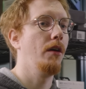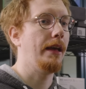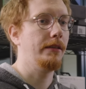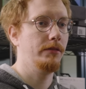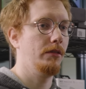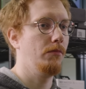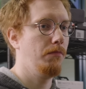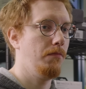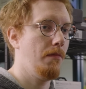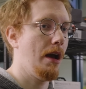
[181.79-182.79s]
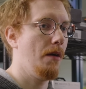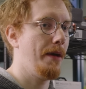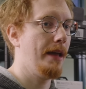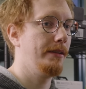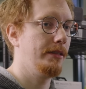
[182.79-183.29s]
Okay, so how
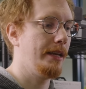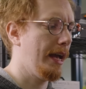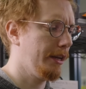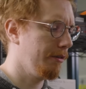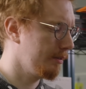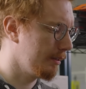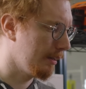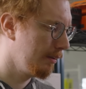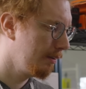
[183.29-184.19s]
bad is the accuracy?